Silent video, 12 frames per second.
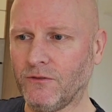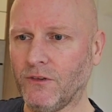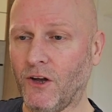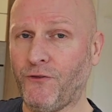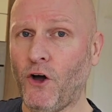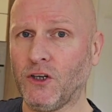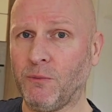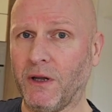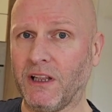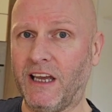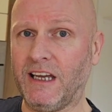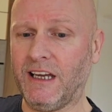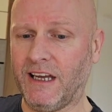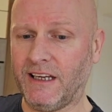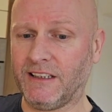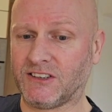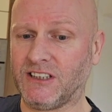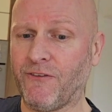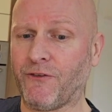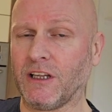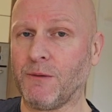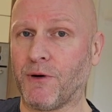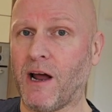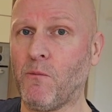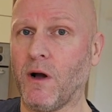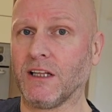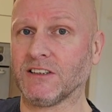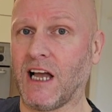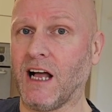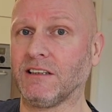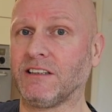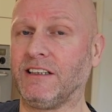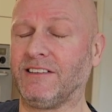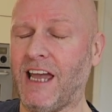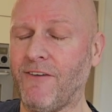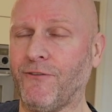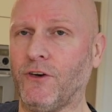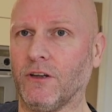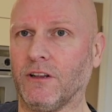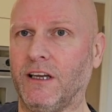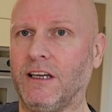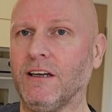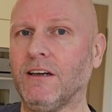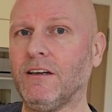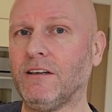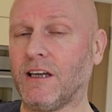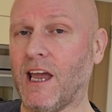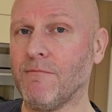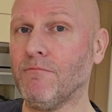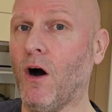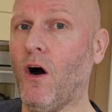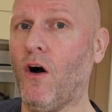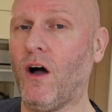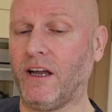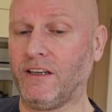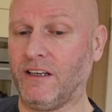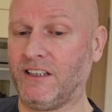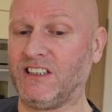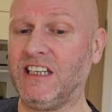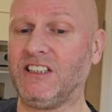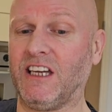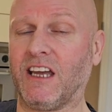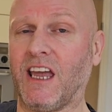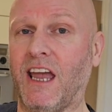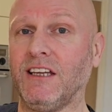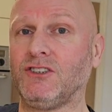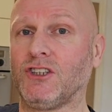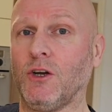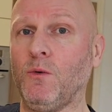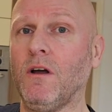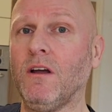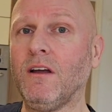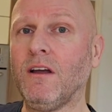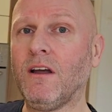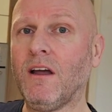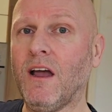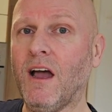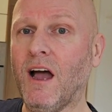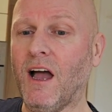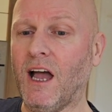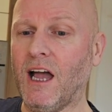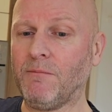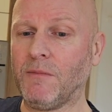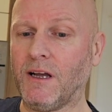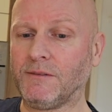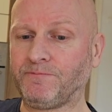affordability, it's definitely Bramwell's Aldi. Definitely. You're getting more and it's easier to get into. And